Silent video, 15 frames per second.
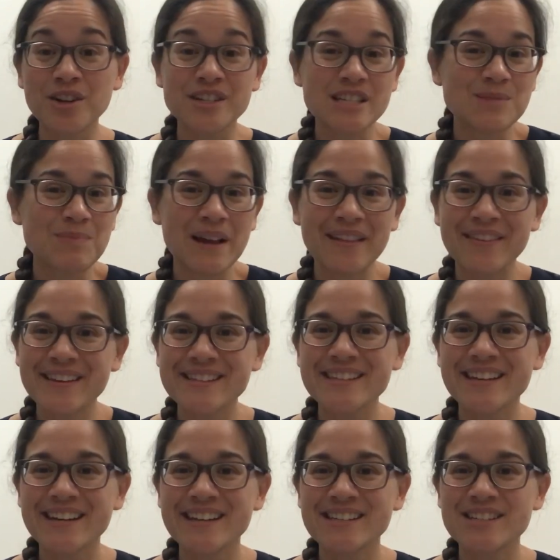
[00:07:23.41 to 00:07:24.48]
just by
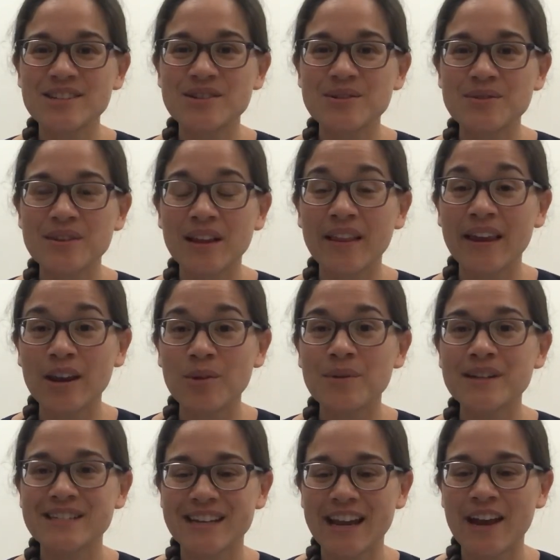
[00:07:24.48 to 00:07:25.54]
listening to the
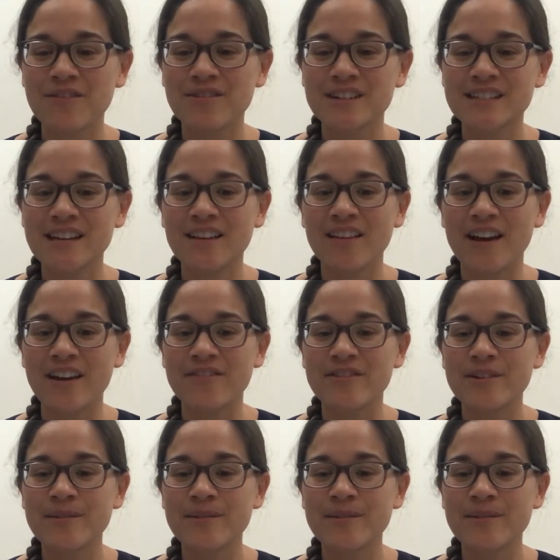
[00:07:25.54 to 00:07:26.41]
language in everyday life.